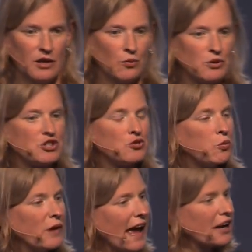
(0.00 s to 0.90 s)
which is
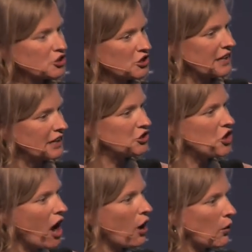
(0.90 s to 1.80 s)
we actually
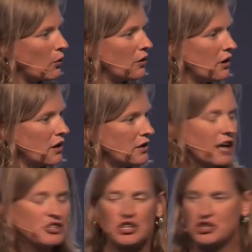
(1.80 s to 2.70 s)
know
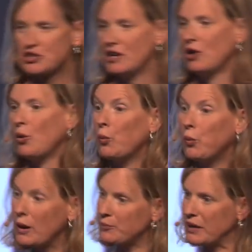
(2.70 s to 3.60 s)
not just
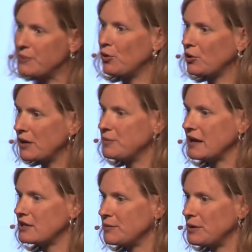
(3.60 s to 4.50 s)
what people can be
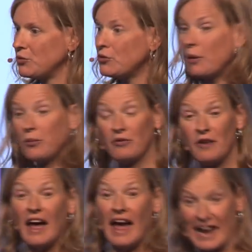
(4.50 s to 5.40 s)
to be ruler proof.
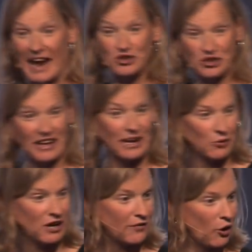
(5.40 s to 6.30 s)
And actually, in
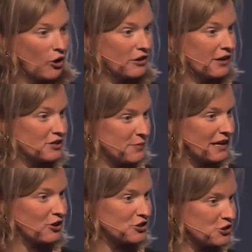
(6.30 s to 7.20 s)
one of our earlier
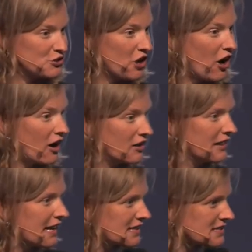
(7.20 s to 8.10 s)
speakers, you saw a
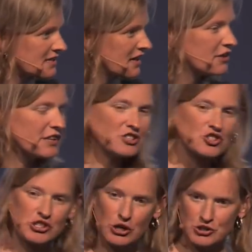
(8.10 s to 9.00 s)
list, these
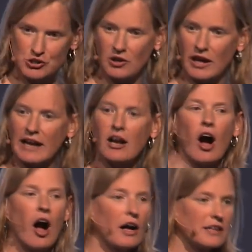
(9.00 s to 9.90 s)
social and
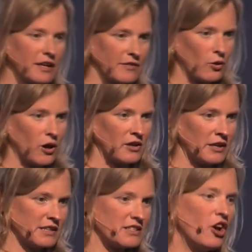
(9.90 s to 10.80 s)
cognitive
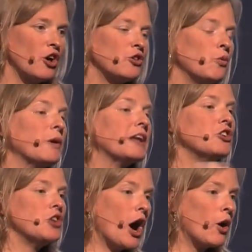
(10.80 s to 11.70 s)
qualities that we
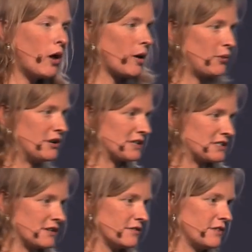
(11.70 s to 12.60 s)
know are
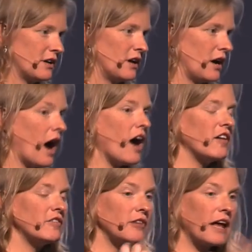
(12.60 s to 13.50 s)
predictive
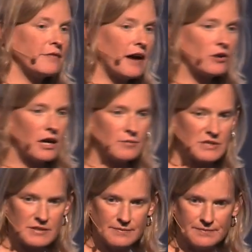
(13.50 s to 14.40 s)
of life outcomes.